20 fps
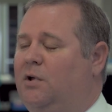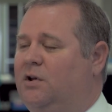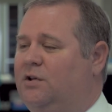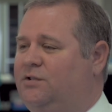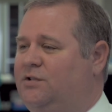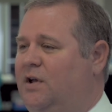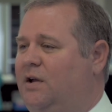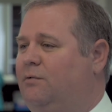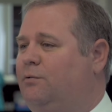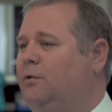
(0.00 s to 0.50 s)
and the
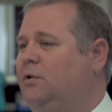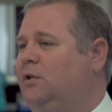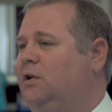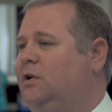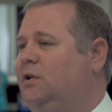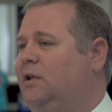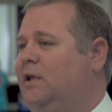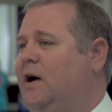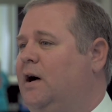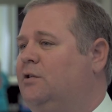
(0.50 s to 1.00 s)
safe
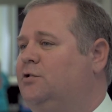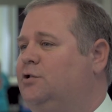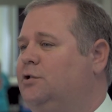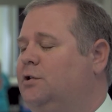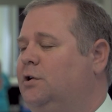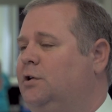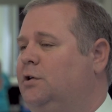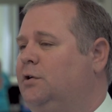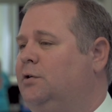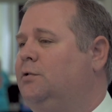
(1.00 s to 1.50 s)
really allows
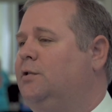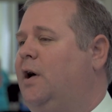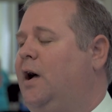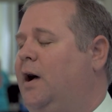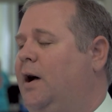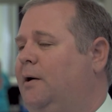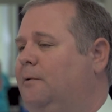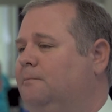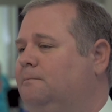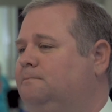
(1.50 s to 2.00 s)
you to do
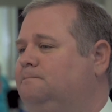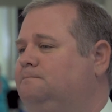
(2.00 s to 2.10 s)
that.